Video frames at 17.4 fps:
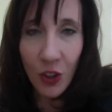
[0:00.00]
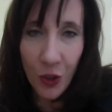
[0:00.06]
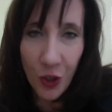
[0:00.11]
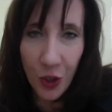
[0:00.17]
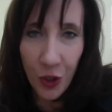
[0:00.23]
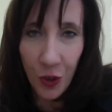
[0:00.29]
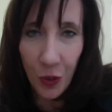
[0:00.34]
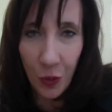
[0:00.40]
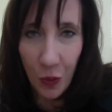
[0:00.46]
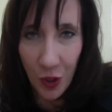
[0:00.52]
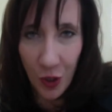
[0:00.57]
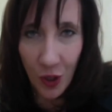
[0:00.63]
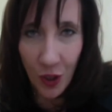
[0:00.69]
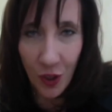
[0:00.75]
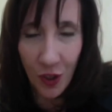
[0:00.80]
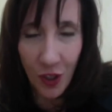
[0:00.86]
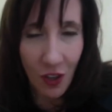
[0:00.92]
Metallurgical
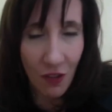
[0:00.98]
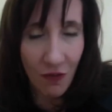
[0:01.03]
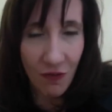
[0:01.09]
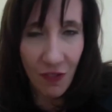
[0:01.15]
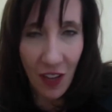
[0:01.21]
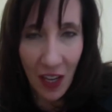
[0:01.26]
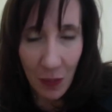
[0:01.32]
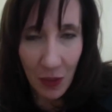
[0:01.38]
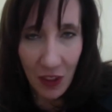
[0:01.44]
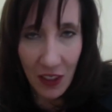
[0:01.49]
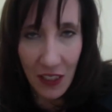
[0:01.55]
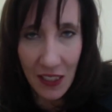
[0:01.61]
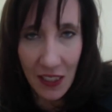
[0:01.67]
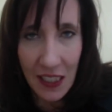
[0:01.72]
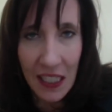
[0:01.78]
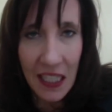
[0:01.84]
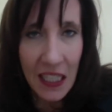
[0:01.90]
results are
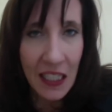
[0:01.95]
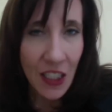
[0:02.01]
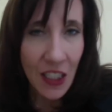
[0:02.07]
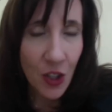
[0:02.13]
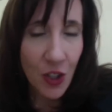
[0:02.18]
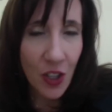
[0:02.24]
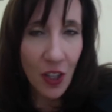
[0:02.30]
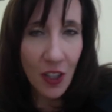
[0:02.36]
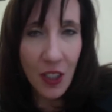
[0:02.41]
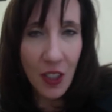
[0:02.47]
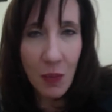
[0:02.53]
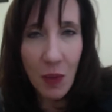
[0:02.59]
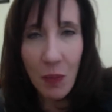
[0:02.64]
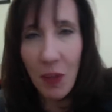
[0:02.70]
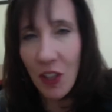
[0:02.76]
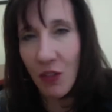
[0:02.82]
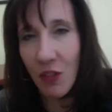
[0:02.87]
fabulous. Can you talk to
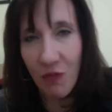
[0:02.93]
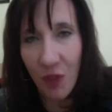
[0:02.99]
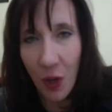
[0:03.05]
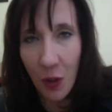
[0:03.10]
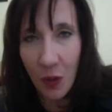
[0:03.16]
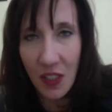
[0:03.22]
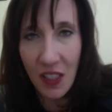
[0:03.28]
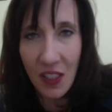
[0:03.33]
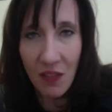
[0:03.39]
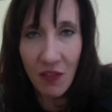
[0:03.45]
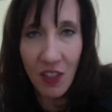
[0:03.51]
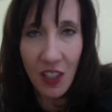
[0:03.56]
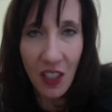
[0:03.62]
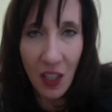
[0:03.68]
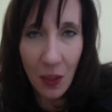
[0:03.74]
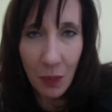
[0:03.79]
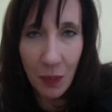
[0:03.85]
me about the focus of the
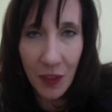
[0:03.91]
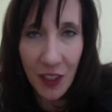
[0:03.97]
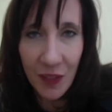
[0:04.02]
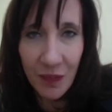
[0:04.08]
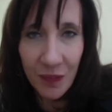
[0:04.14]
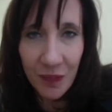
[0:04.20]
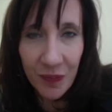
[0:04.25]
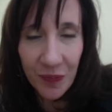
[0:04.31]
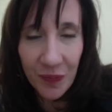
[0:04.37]
company?